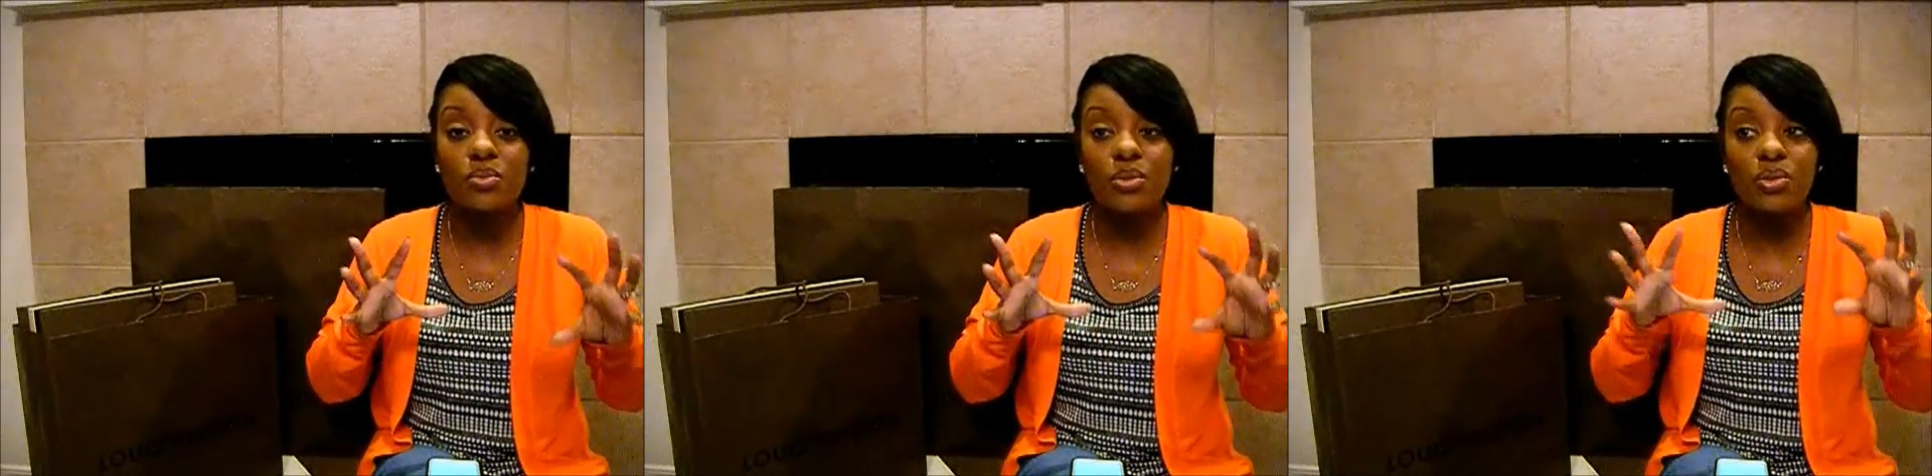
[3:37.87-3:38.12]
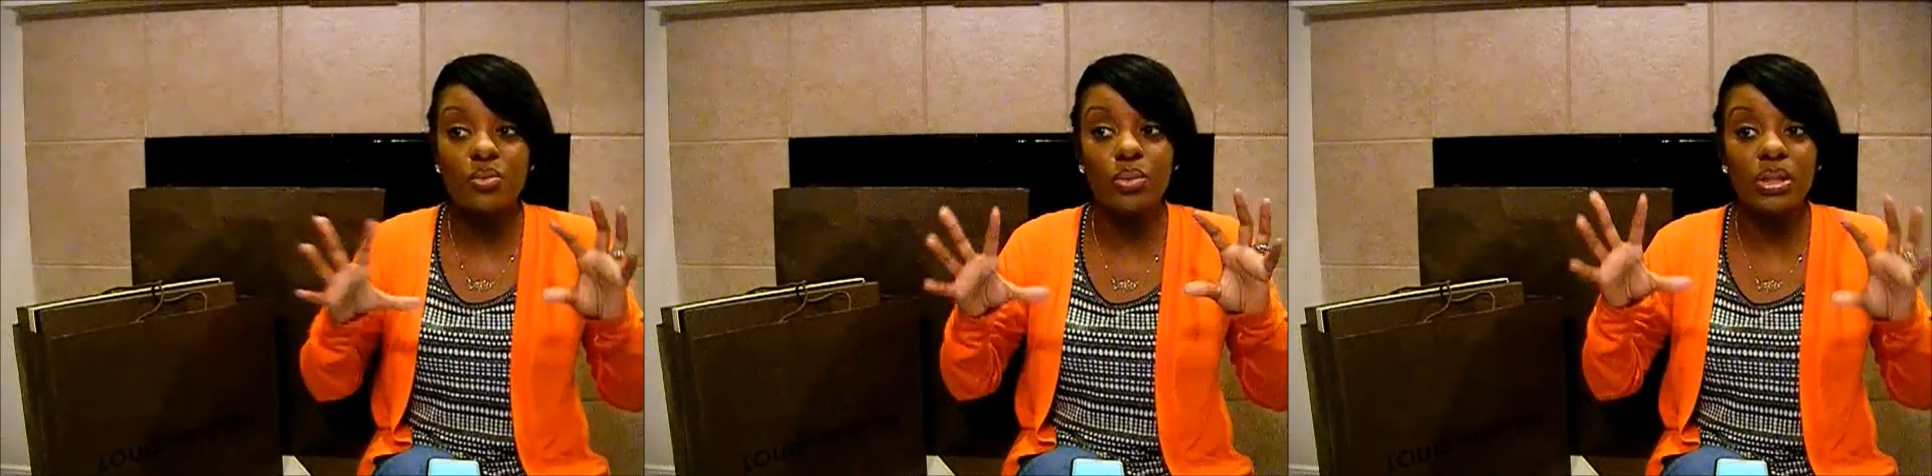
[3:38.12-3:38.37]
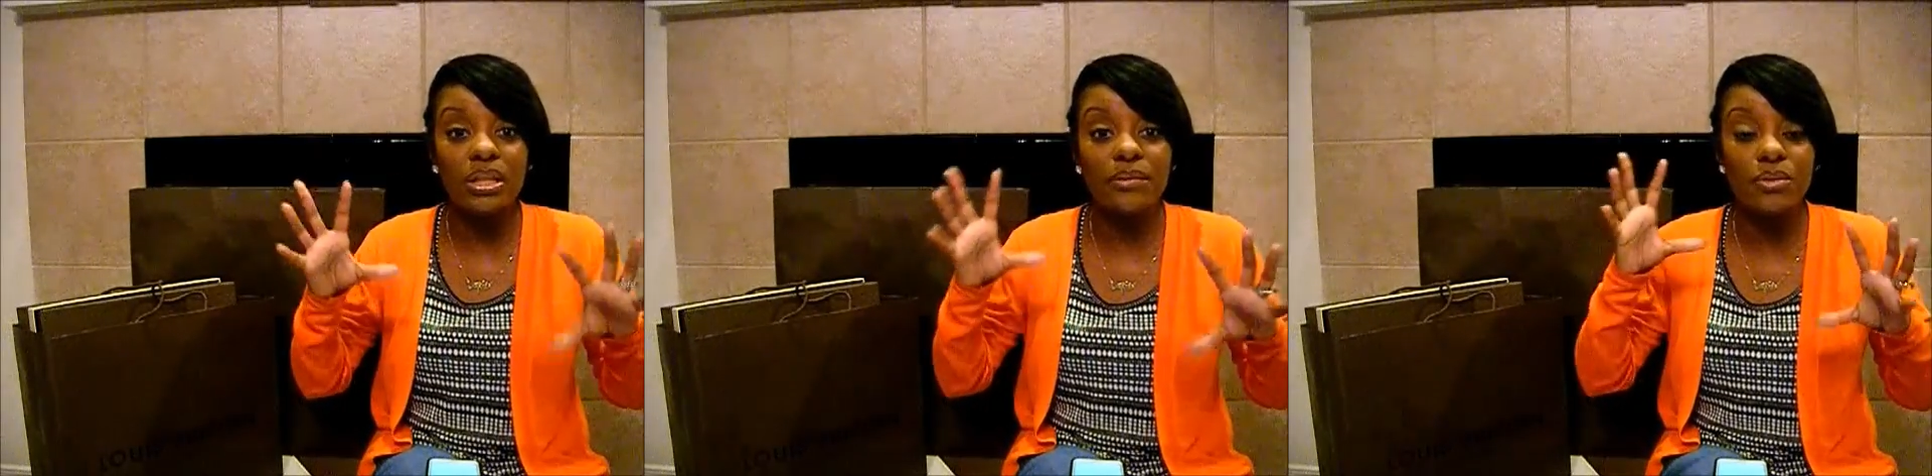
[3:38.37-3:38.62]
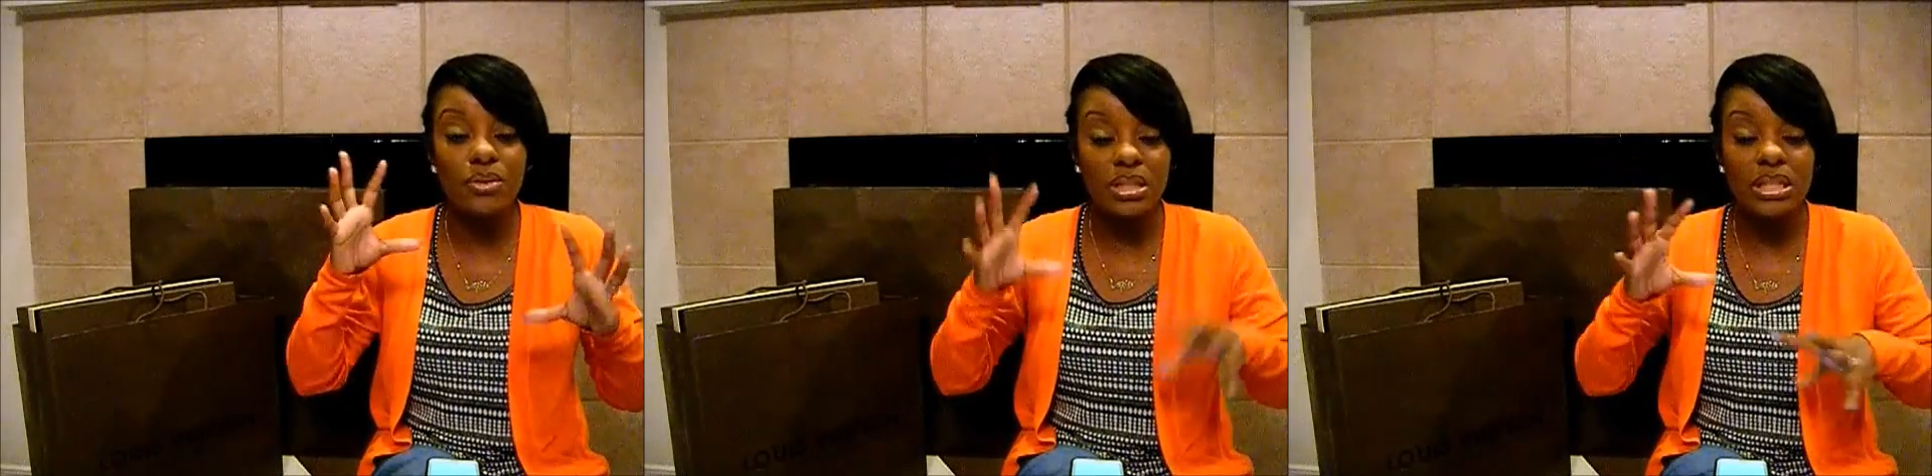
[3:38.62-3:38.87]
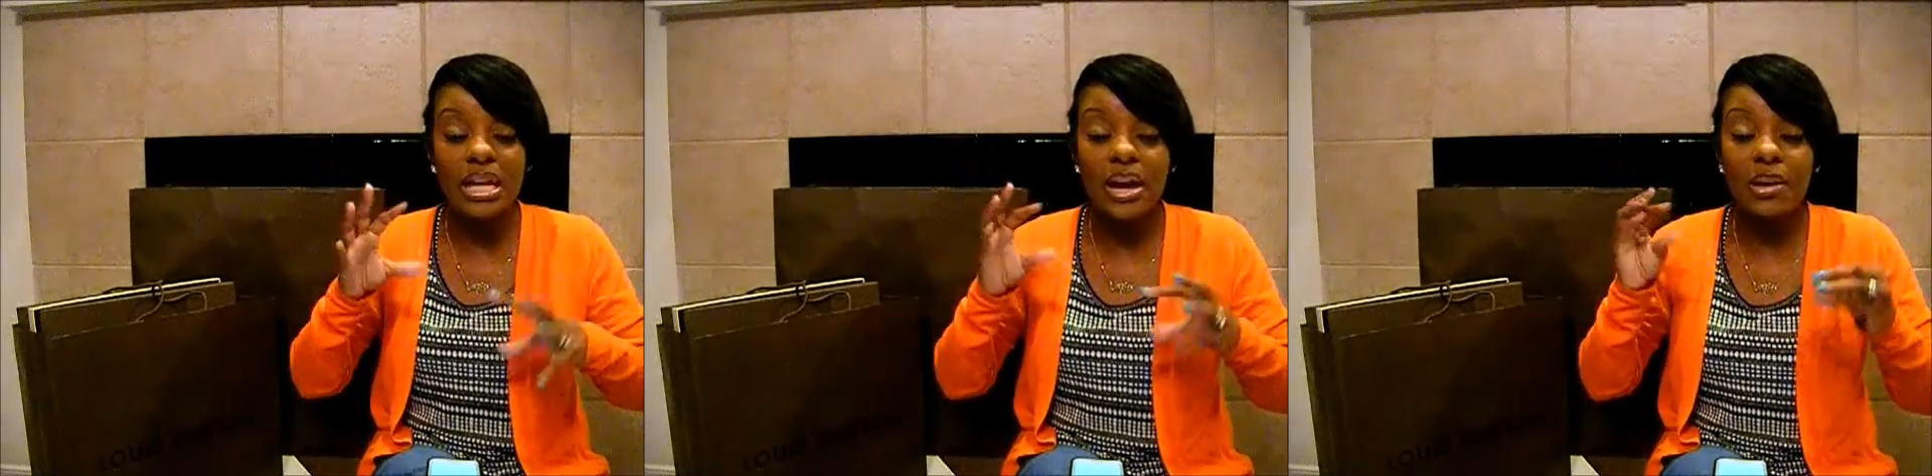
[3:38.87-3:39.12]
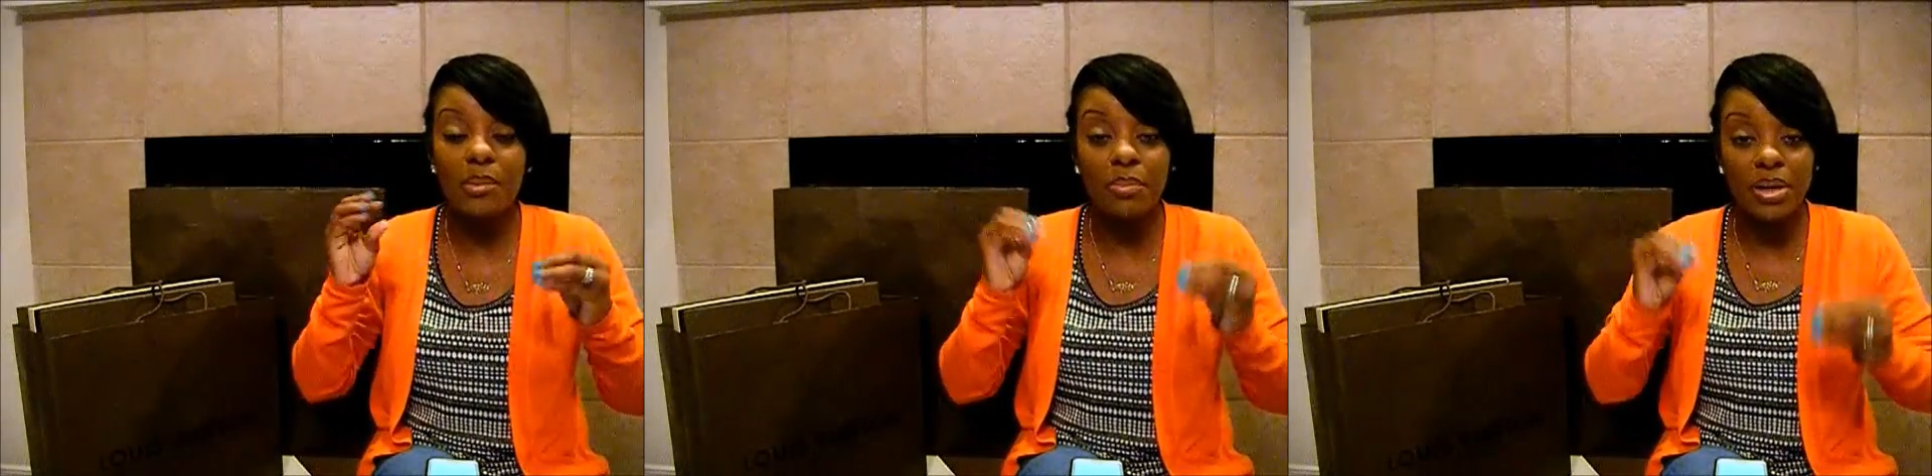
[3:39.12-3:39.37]
when if you sit down
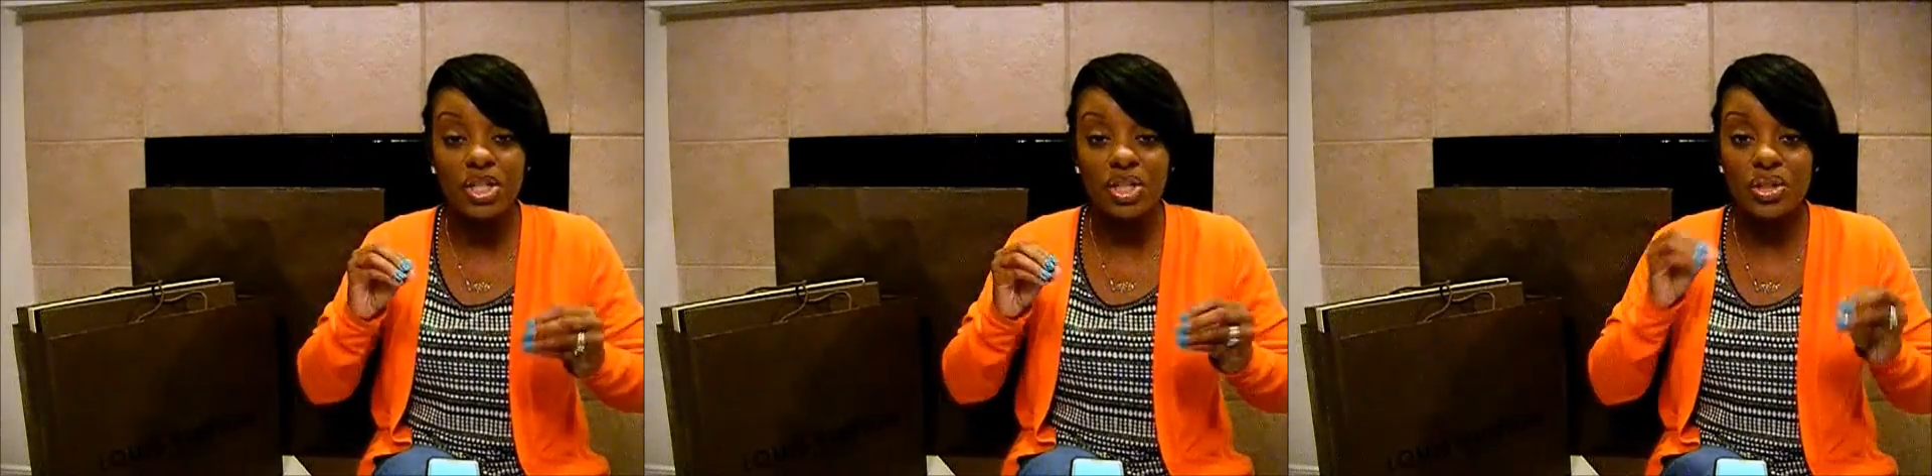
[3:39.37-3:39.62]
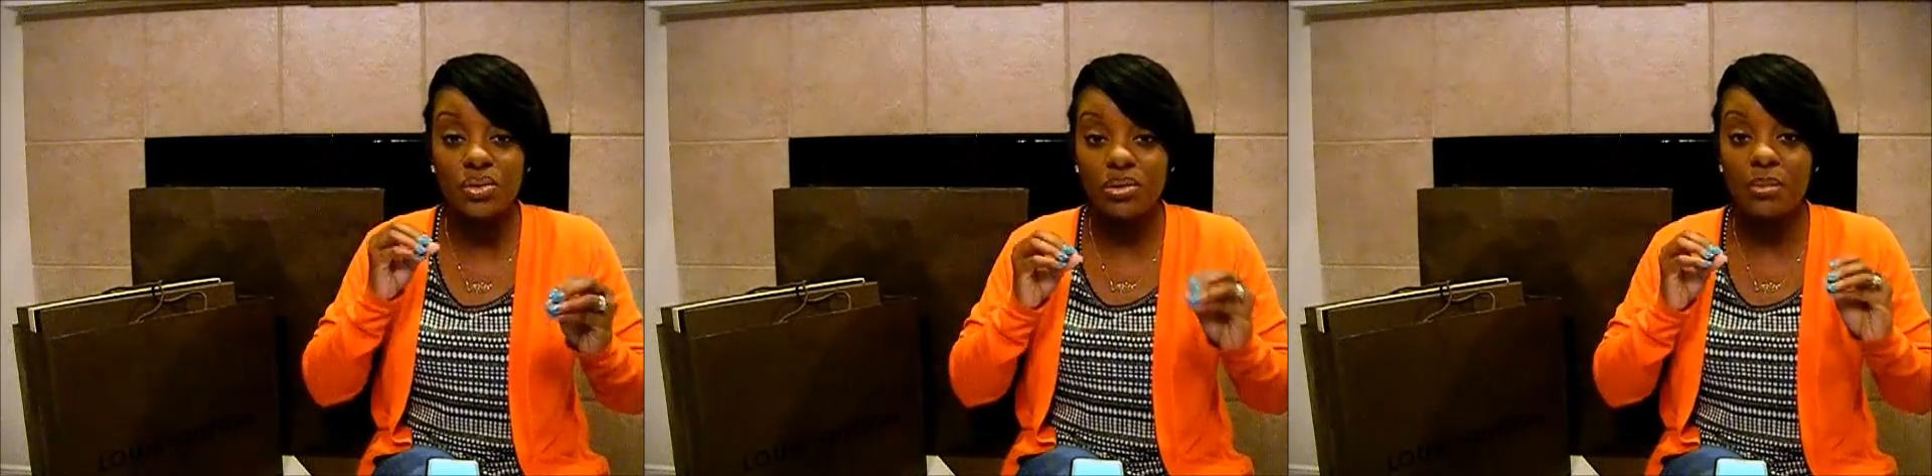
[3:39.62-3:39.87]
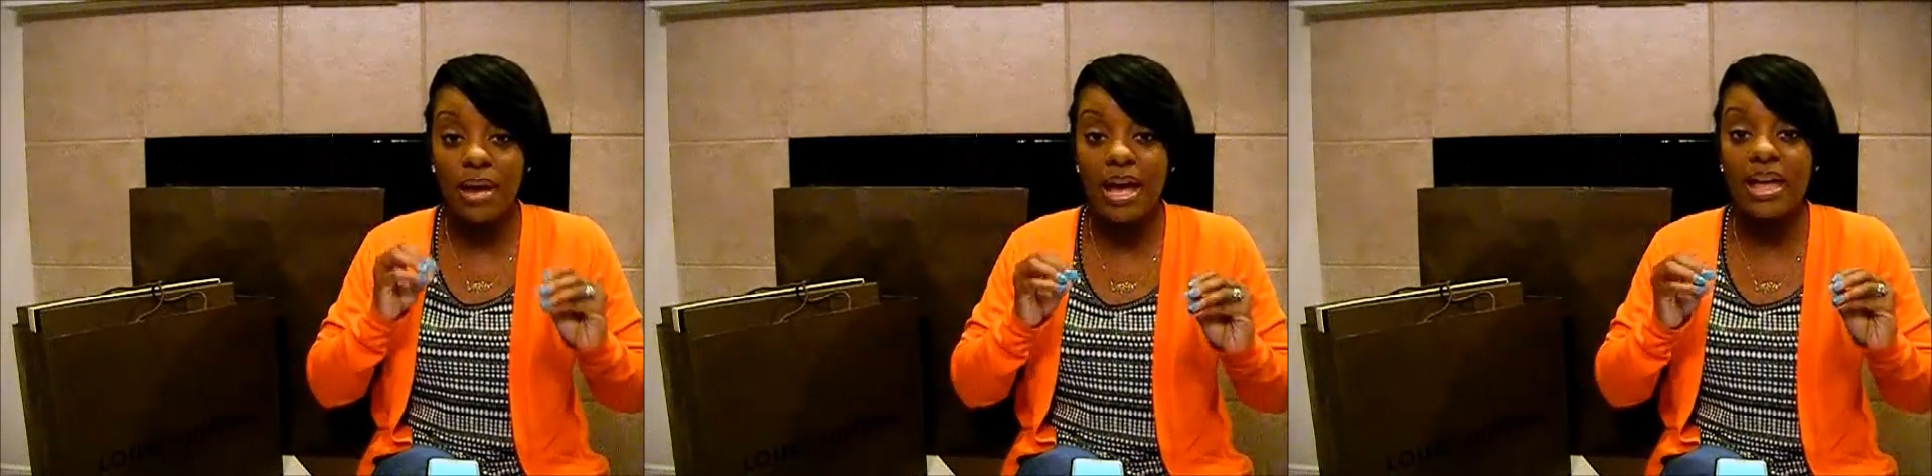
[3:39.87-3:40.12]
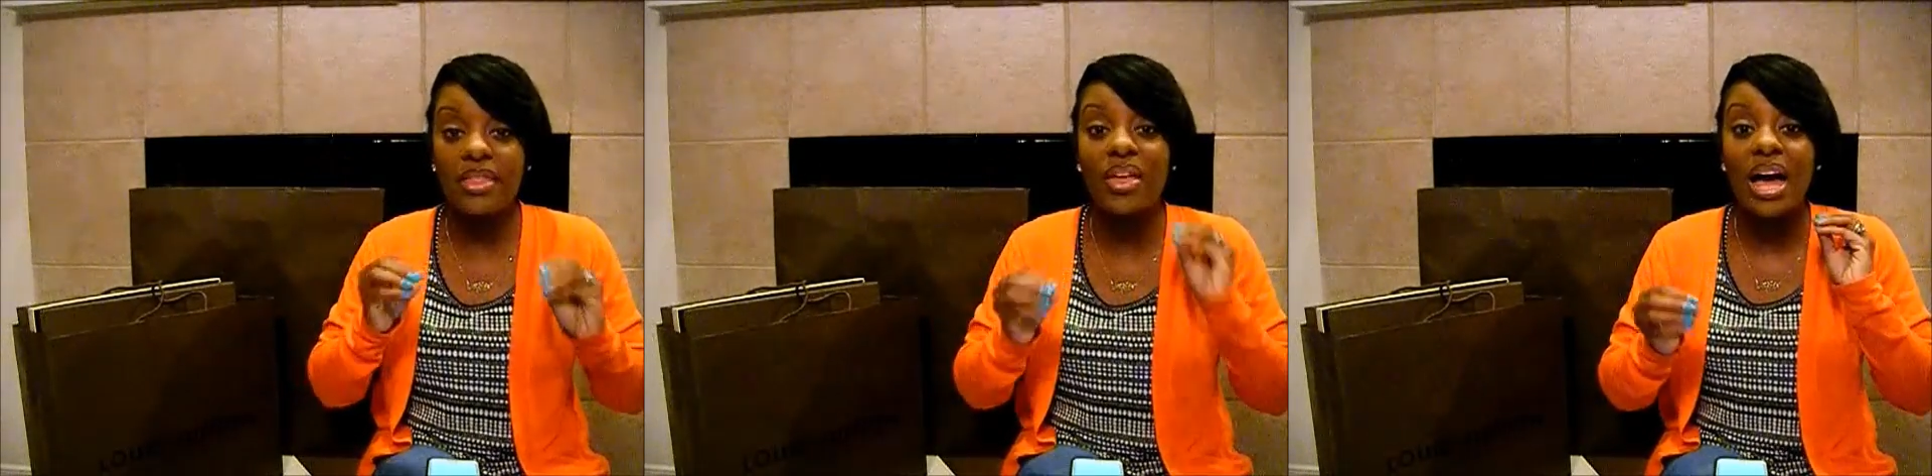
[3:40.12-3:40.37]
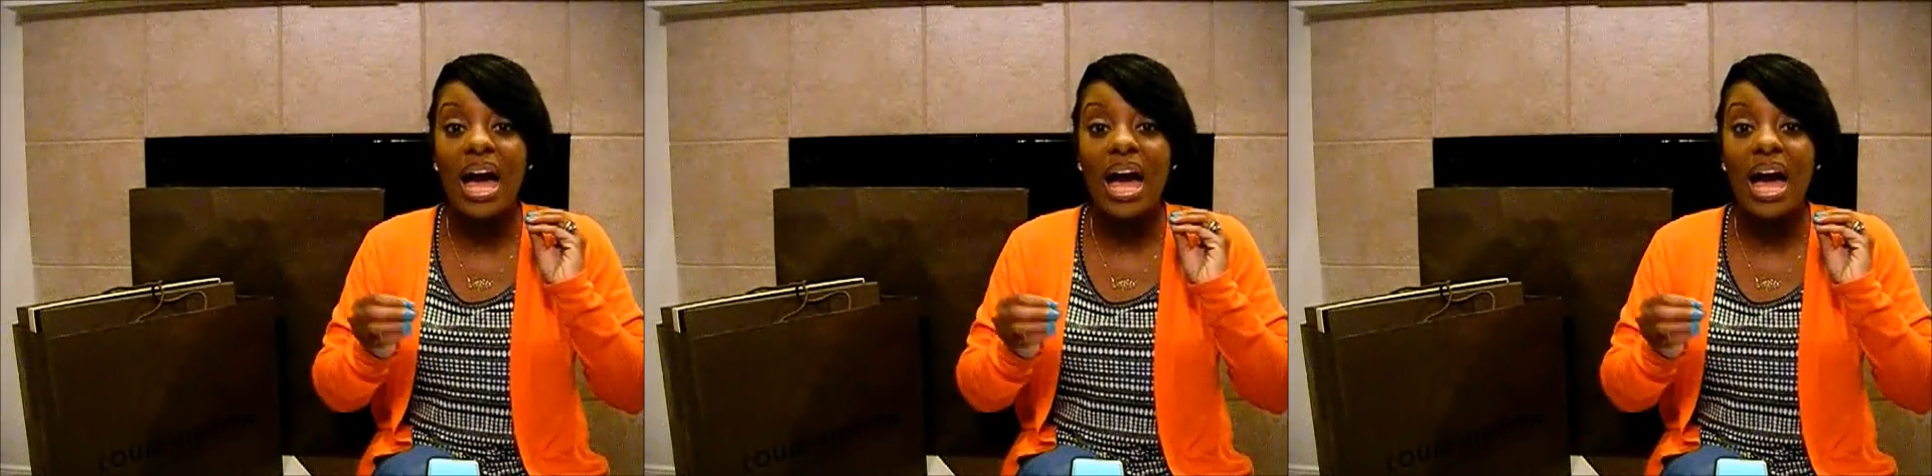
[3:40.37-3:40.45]
and budget and do the math,